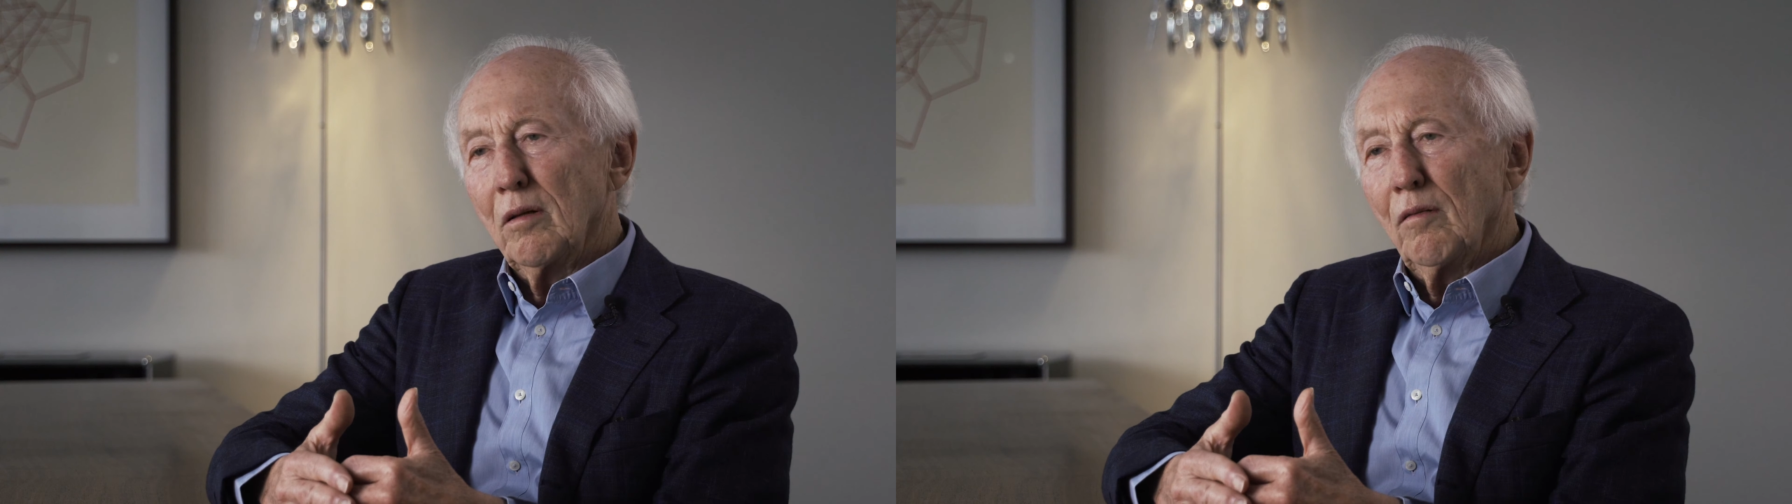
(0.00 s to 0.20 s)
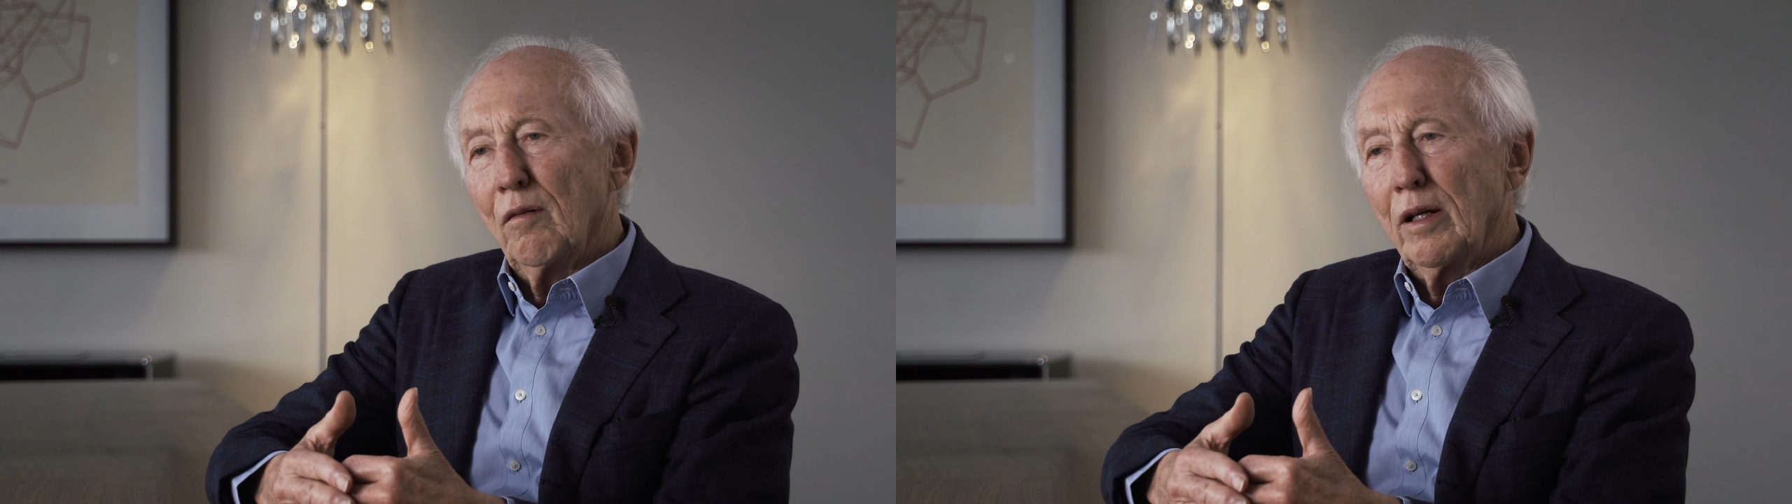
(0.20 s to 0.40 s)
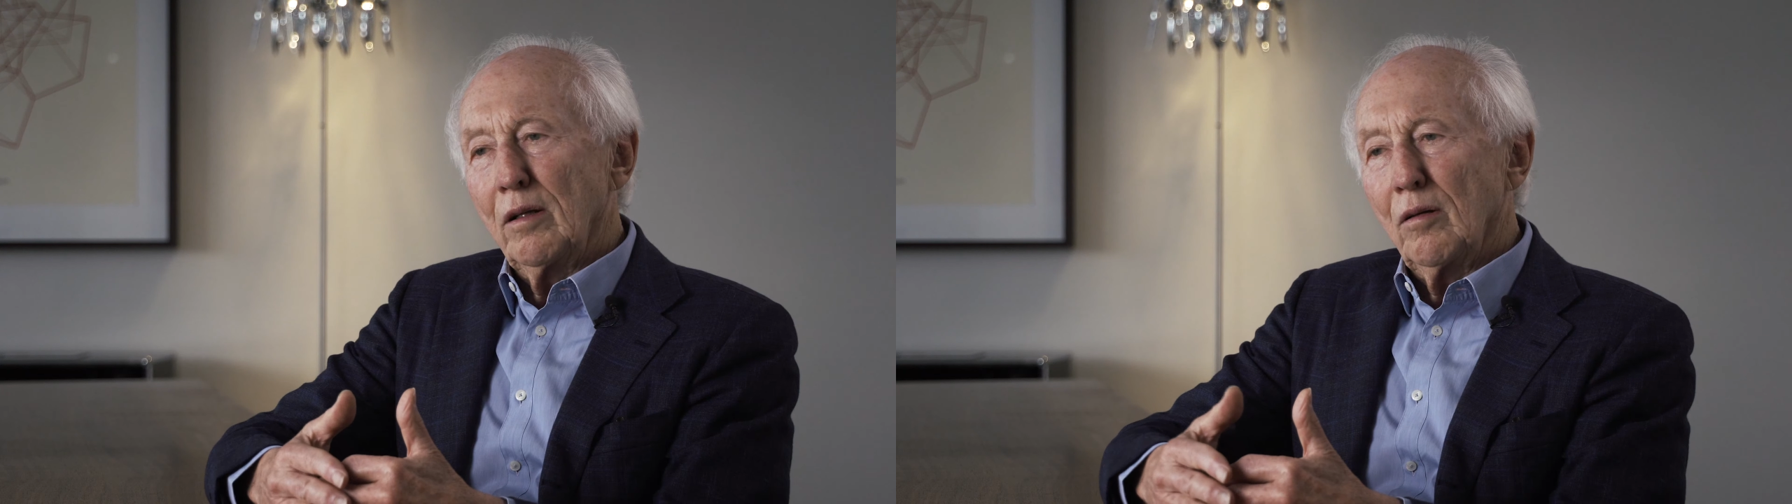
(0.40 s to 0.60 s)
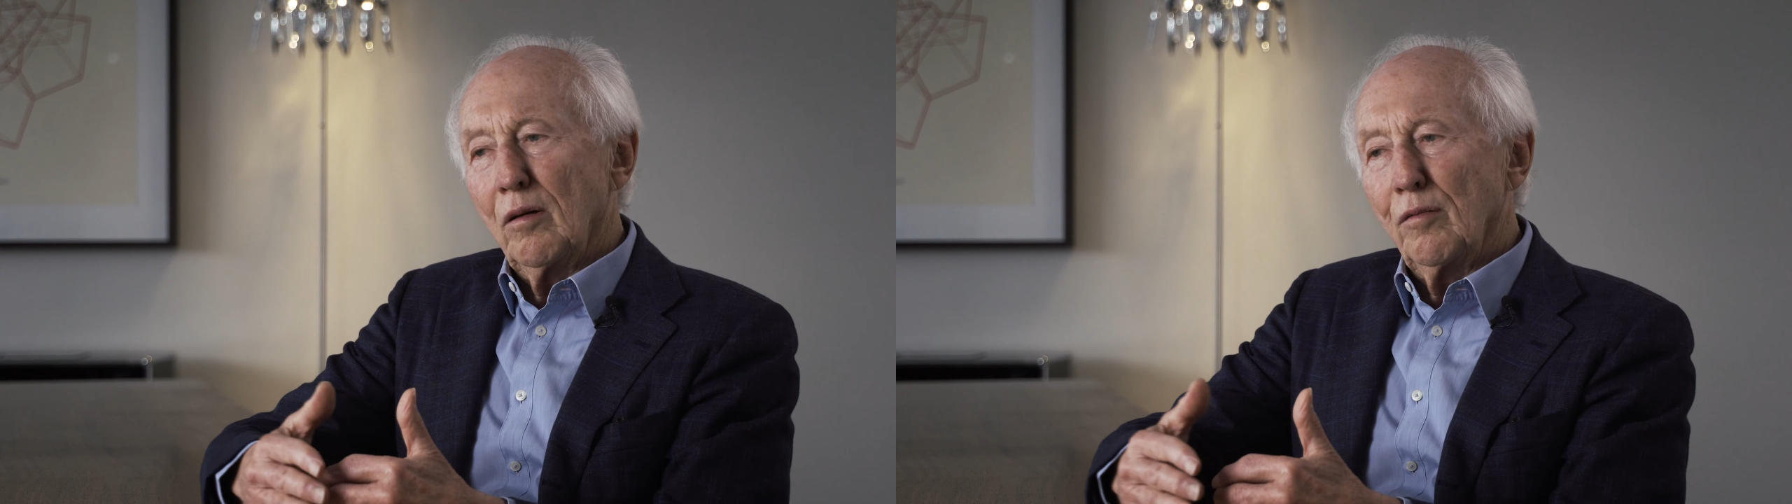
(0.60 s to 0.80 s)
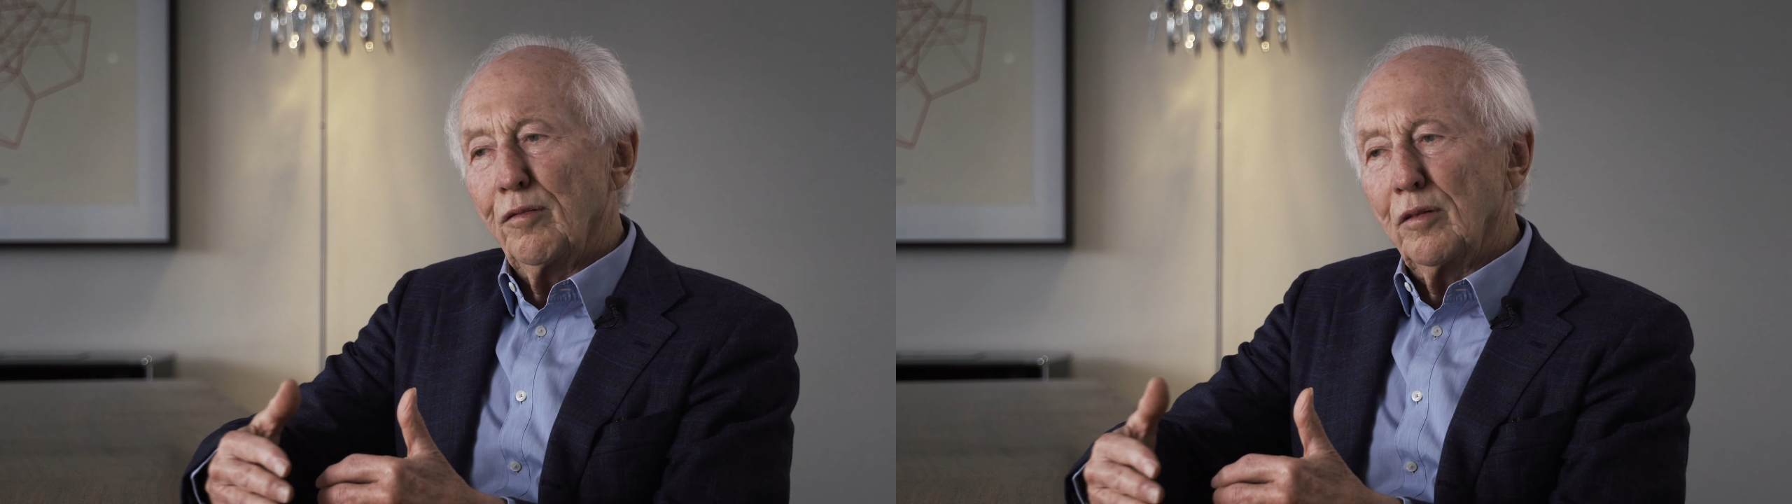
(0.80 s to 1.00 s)
one
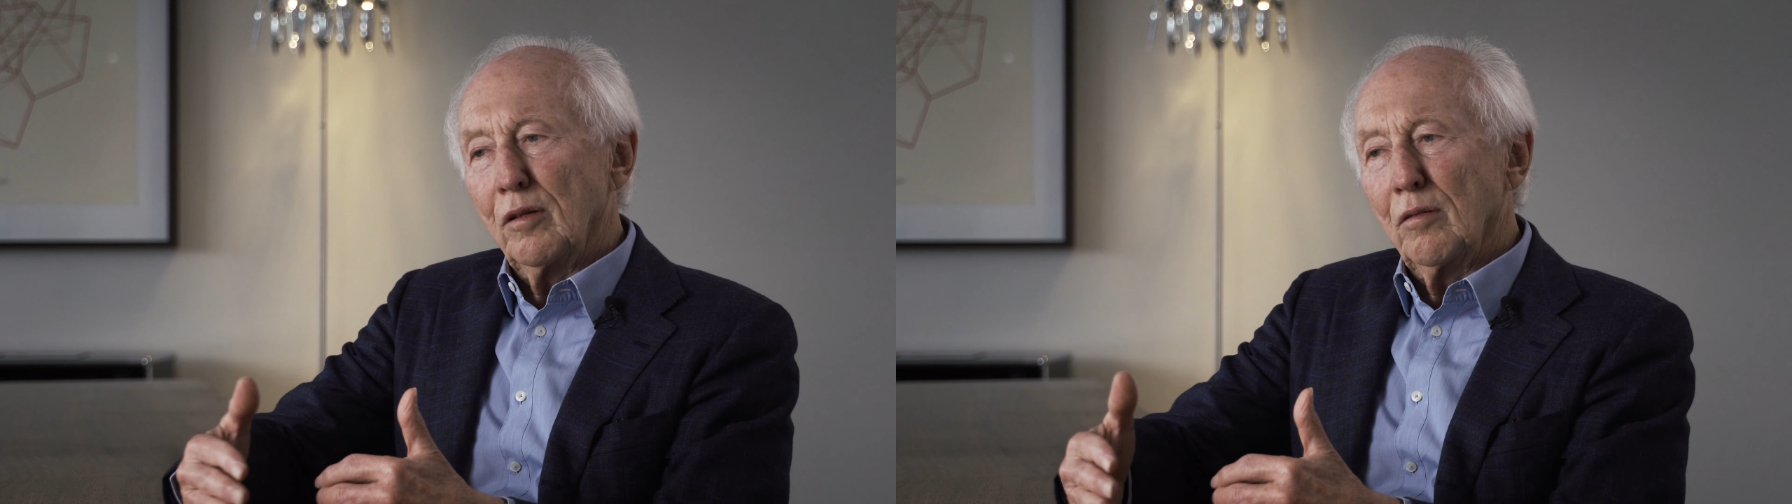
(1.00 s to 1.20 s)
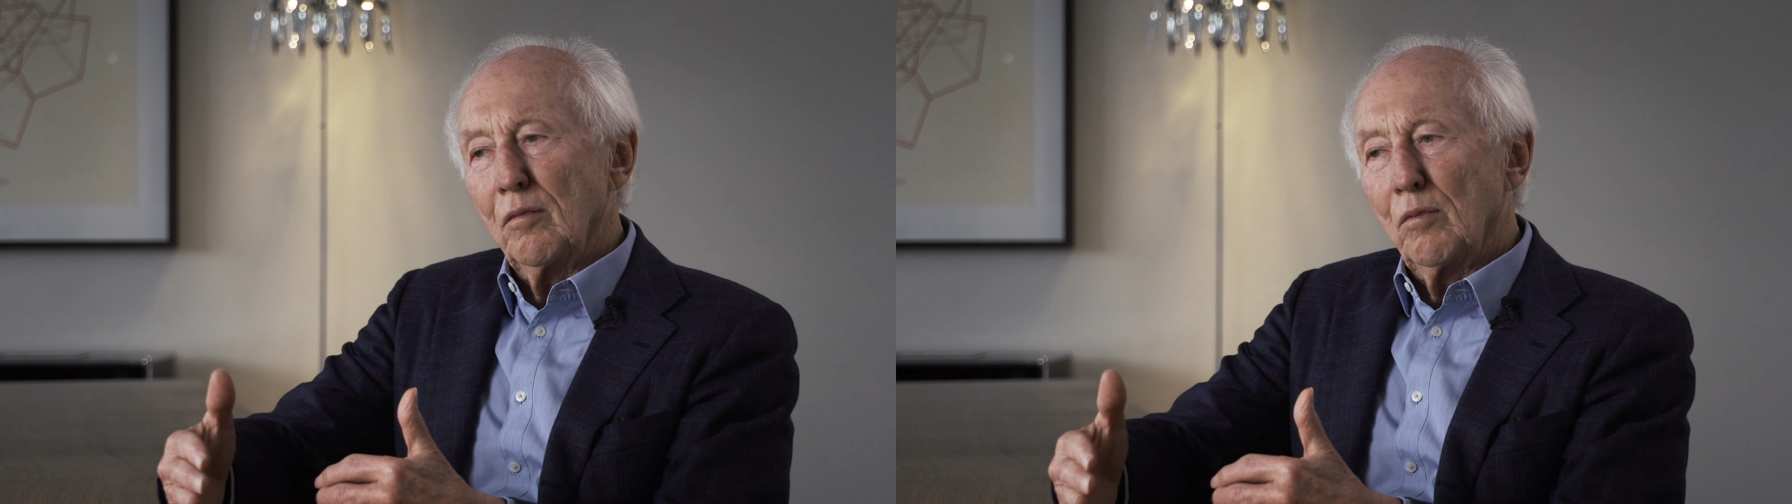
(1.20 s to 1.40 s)
of the